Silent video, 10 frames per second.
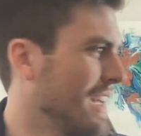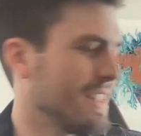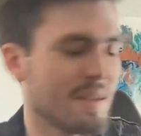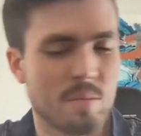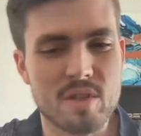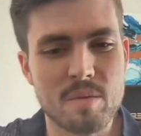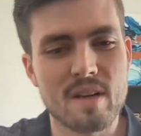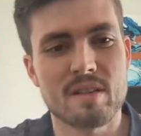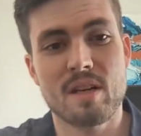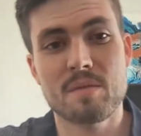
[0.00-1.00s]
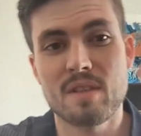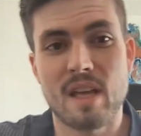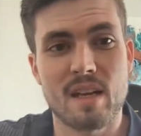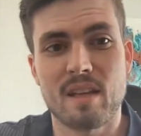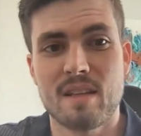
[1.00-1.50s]
it's a pushback and rejection,
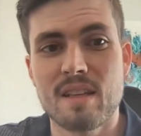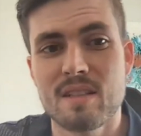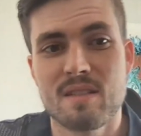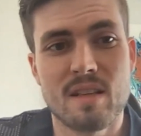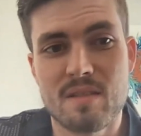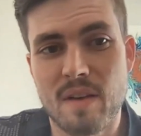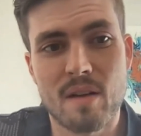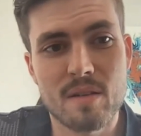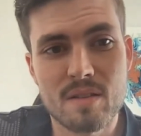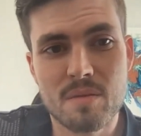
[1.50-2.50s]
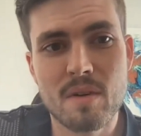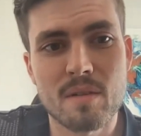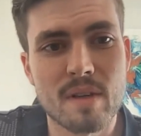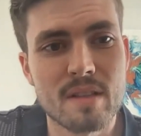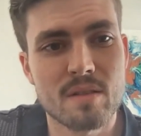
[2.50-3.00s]
and I think it's valid as
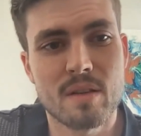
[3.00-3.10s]
well, right?